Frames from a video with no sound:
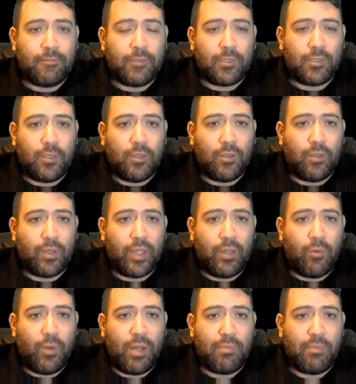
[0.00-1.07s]
Oh, okay,
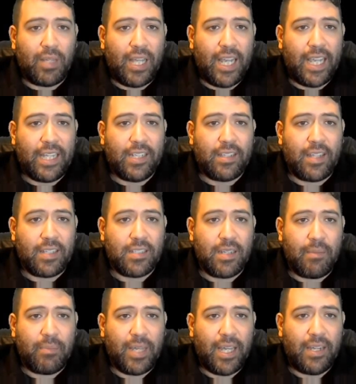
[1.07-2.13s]
one blind. That's
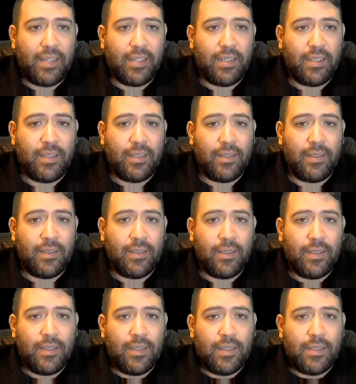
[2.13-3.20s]
not bad.
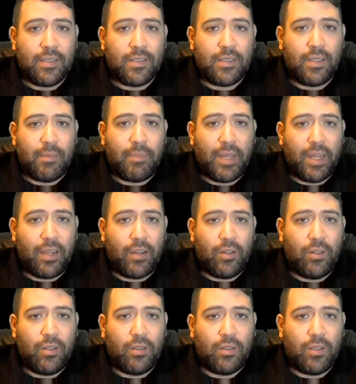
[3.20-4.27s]
Not bad at
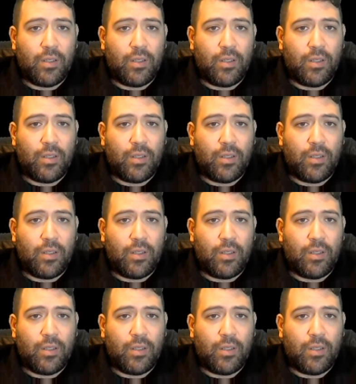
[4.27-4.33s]
all.